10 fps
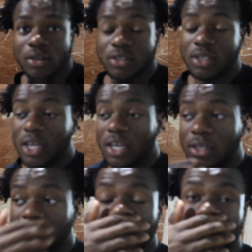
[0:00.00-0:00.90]
Today
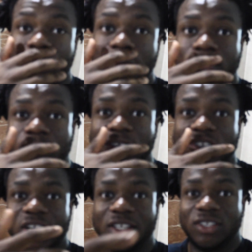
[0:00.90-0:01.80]
is a
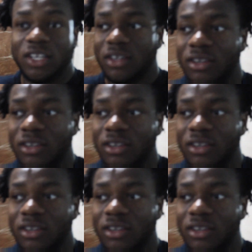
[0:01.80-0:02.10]
chest day,